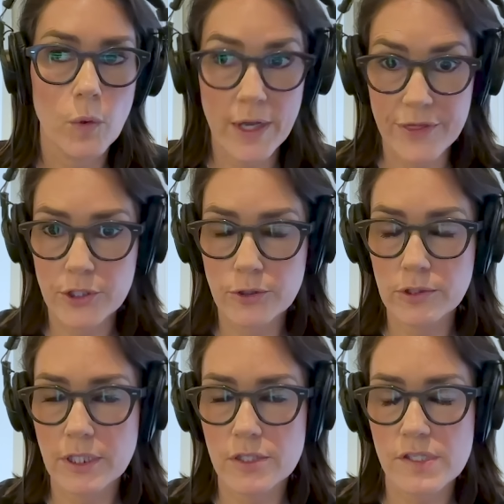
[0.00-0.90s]
with their
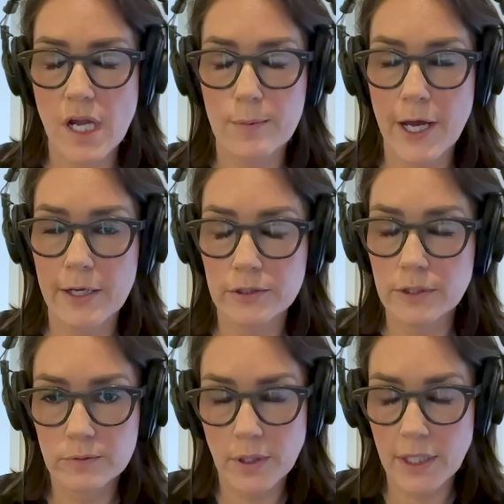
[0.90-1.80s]
nuclear
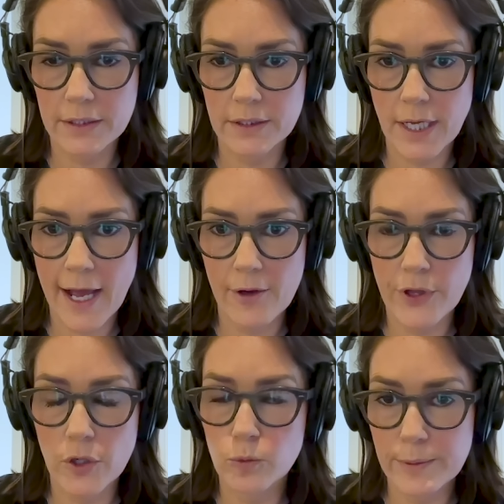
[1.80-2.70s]
stockpile and how
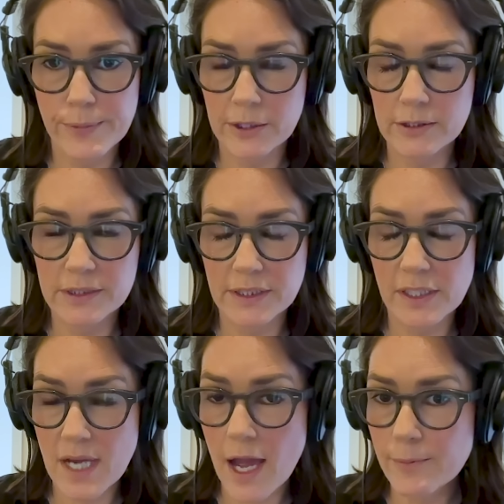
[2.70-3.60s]
they'll rebuild. And
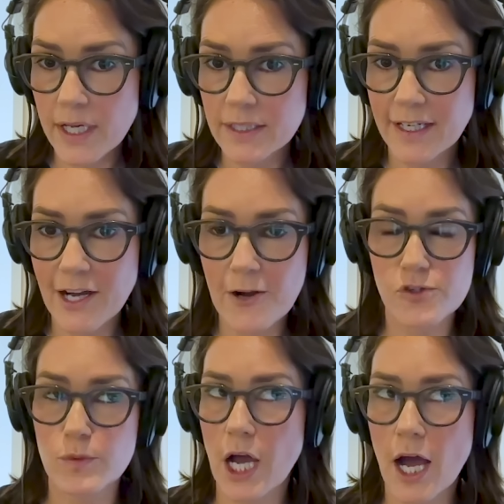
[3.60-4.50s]
the timeline that
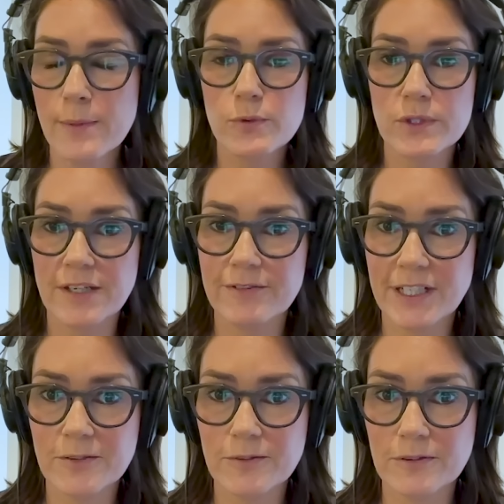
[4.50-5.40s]
Congressman Himes was
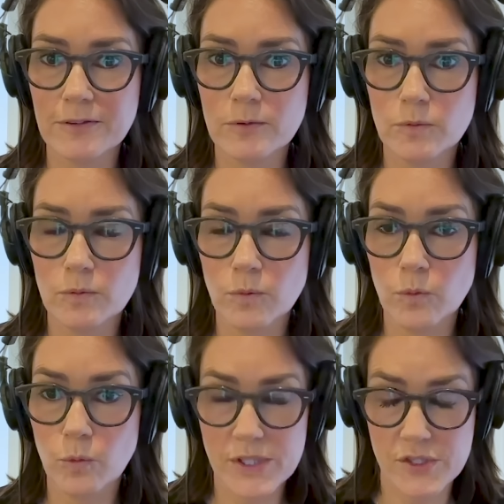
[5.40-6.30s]
giving
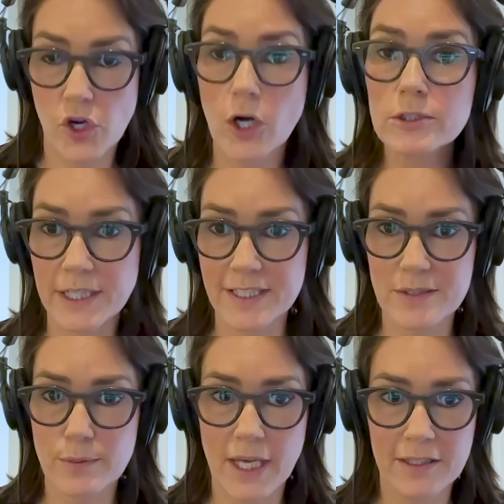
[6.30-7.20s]
was startling
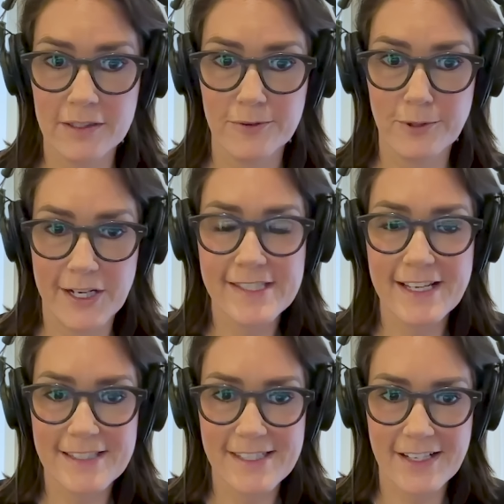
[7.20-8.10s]
to me, where he
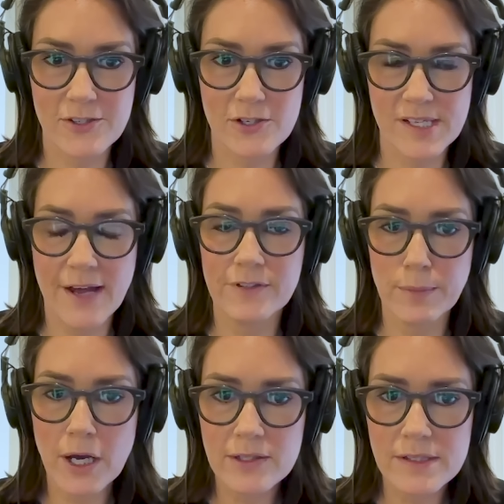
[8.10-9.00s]
said 6 or
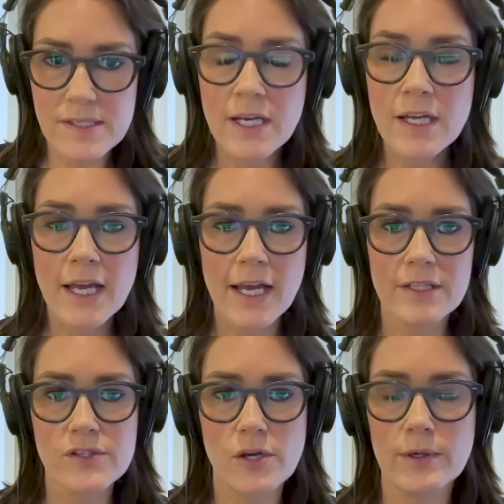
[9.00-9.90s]
7 months.
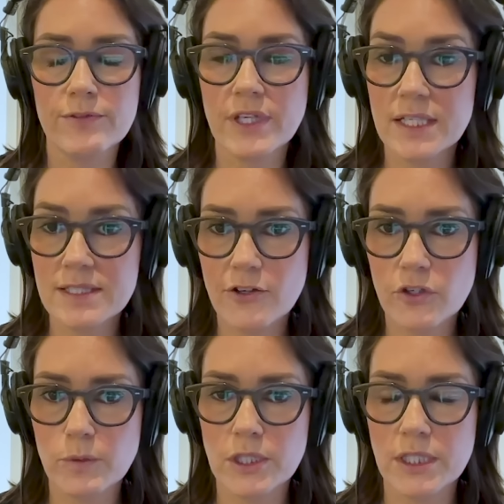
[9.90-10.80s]
And so if the intel
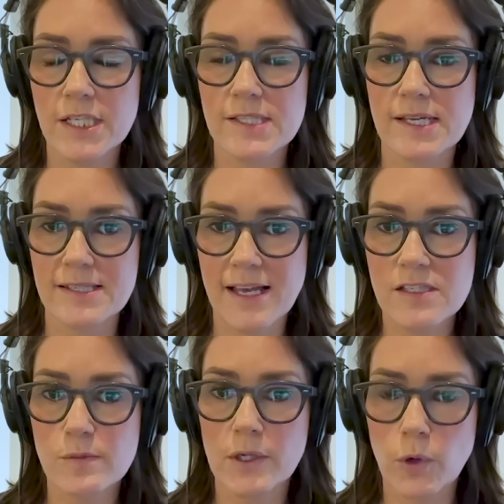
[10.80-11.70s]
community's
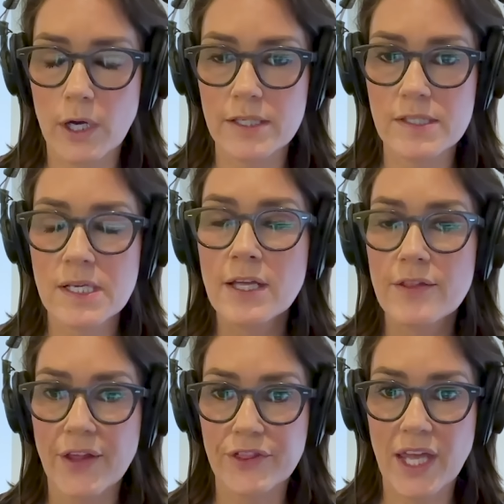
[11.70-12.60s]
assessment was
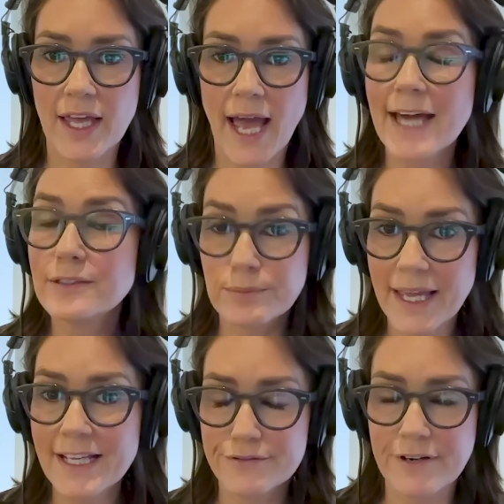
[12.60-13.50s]
that they hadn't
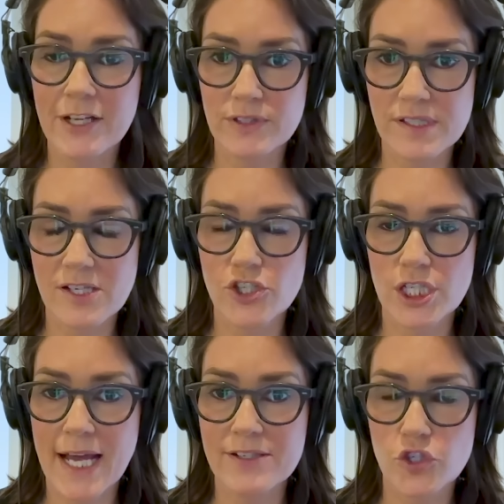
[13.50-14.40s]
made a final
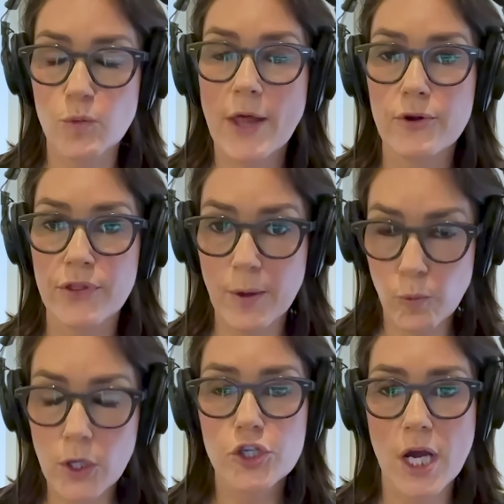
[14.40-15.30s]
decision as to whether they
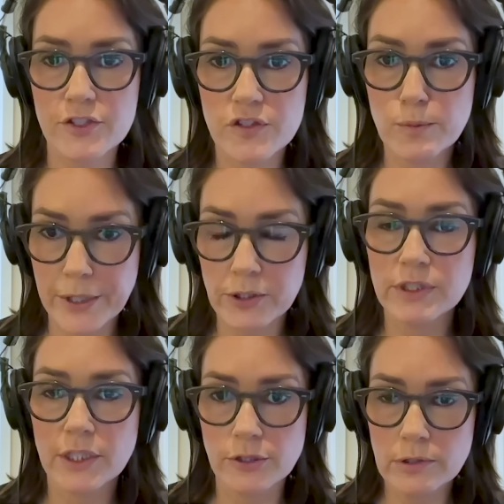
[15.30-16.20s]
were trying to
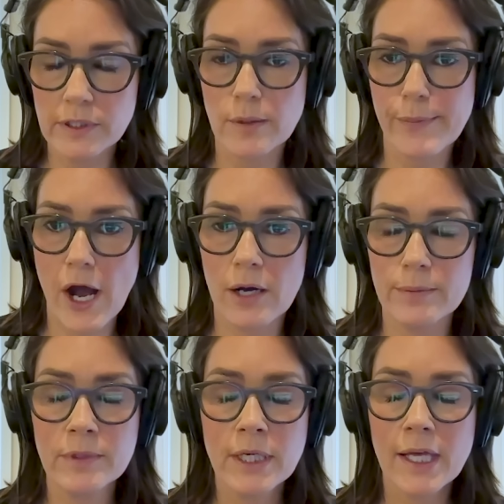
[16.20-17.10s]
build a nuclear
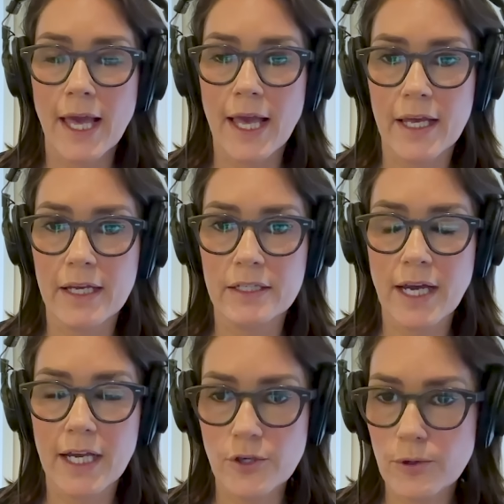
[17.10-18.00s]
bomb,
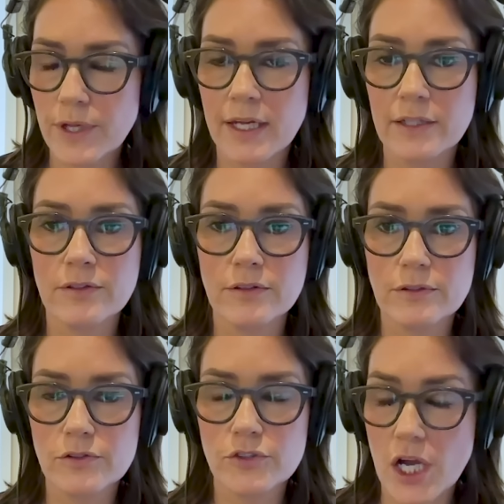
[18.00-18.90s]
and I know that
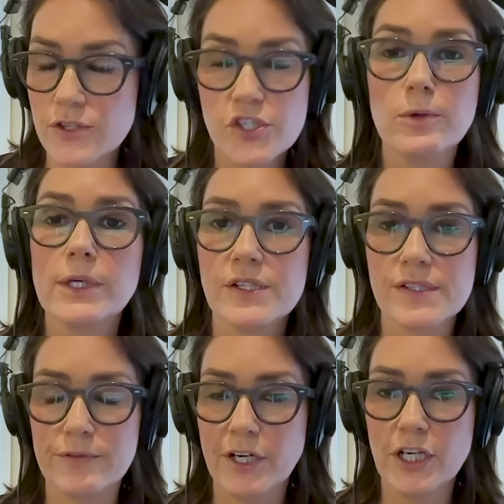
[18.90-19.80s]
Jon Stewart
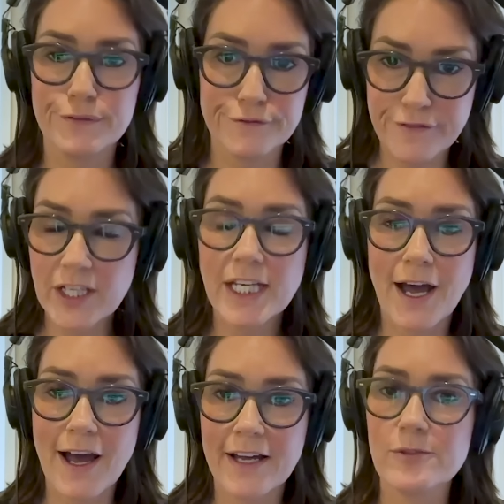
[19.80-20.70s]
is a very funny
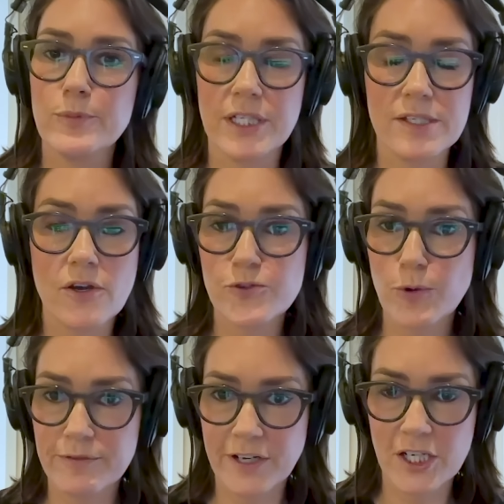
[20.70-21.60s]
guy, but he's
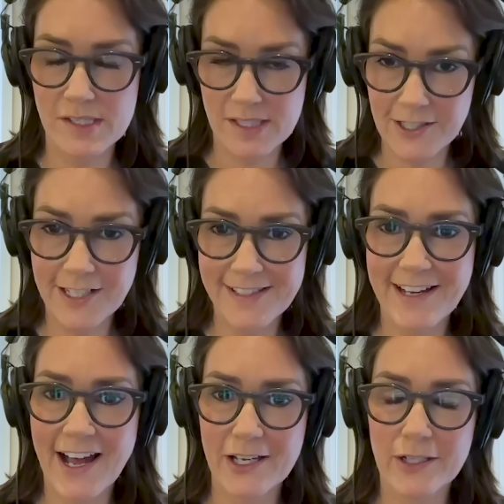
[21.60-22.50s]
also a very
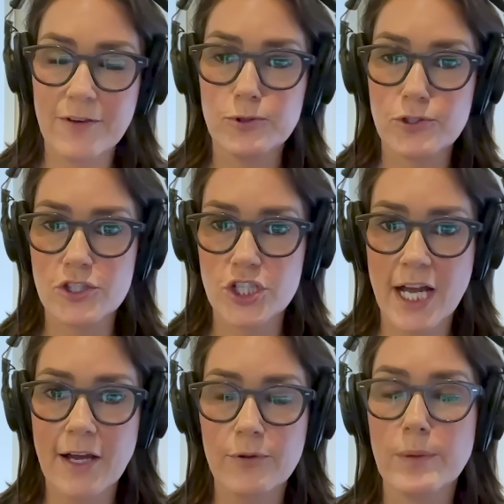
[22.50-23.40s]
serious guy, and everyone should
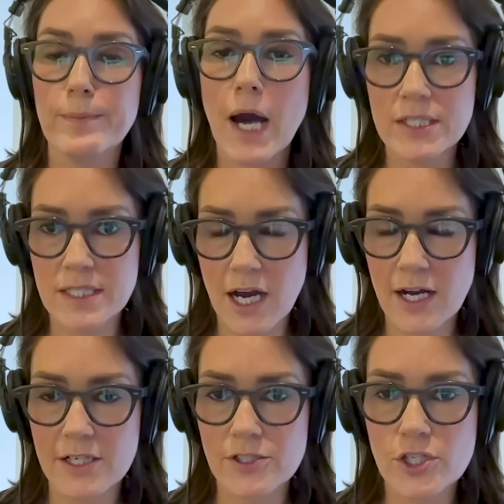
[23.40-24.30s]
check out the
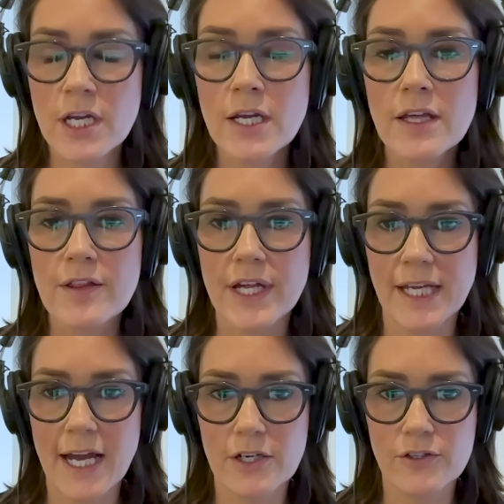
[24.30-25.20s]
montage that
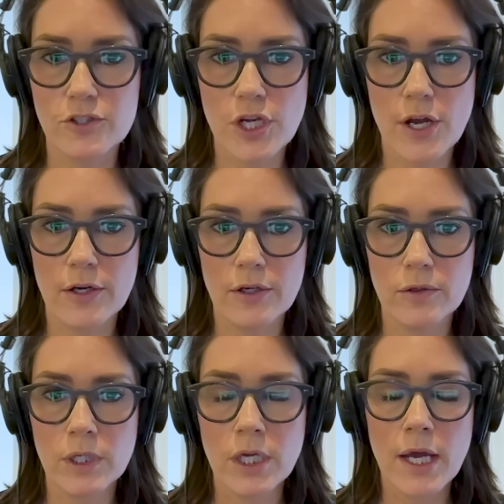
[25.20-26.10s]
he had on the
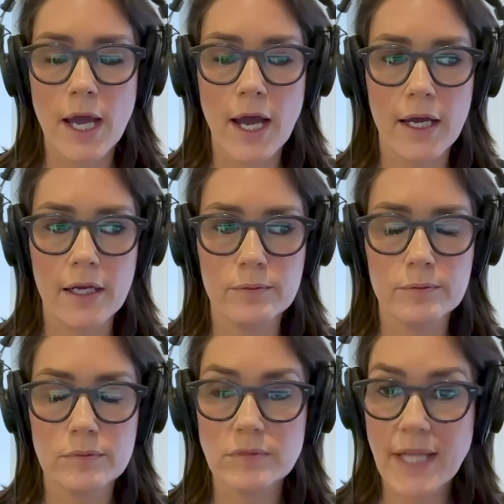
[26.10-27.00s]
show
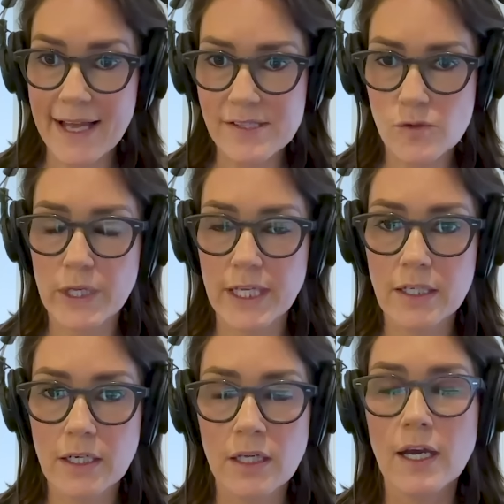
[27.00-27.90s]
last
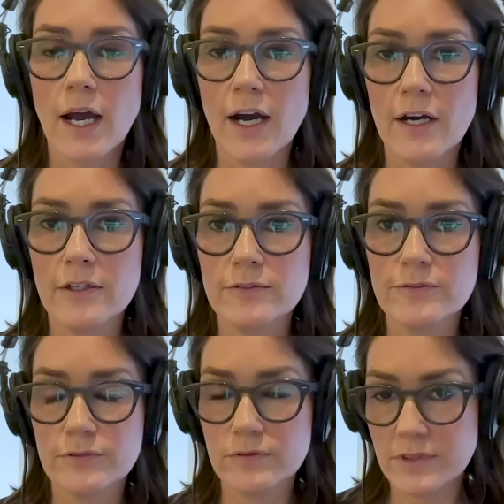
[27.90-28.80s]
week
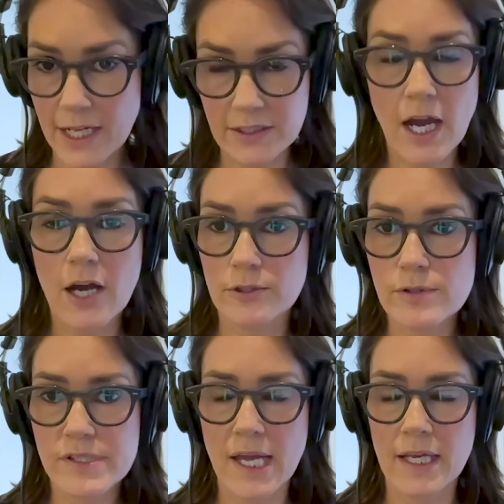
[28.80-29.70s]
of
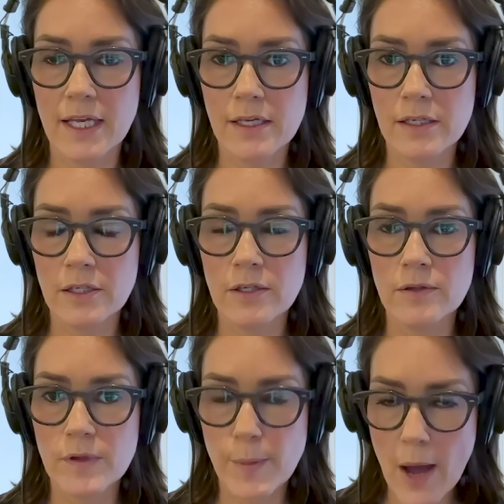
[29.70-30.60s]
Netanyahu saying,
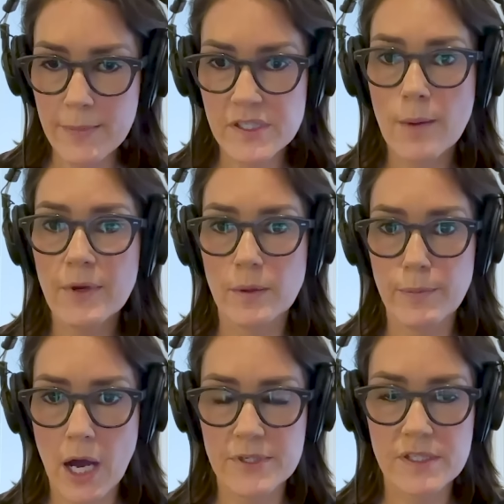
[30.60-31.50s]
the bomb is coming,
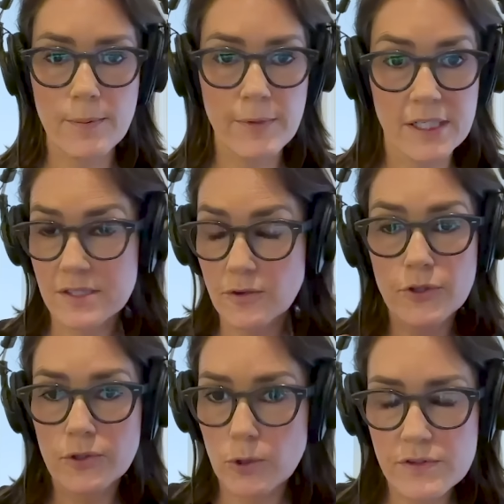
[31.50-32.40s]
and it's over
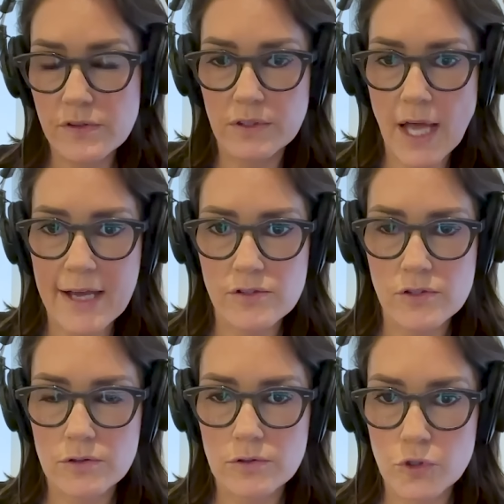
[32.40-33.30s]
the course of the
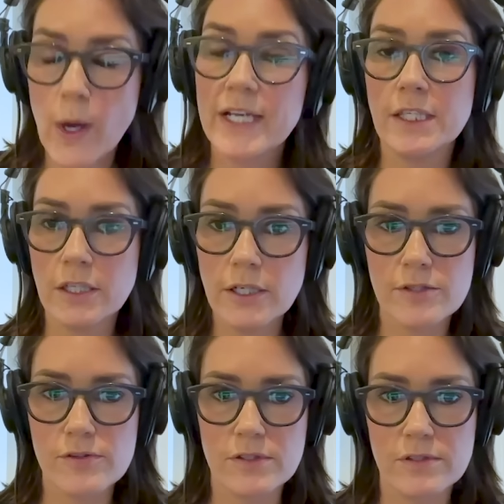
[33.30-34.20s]
last 20 years,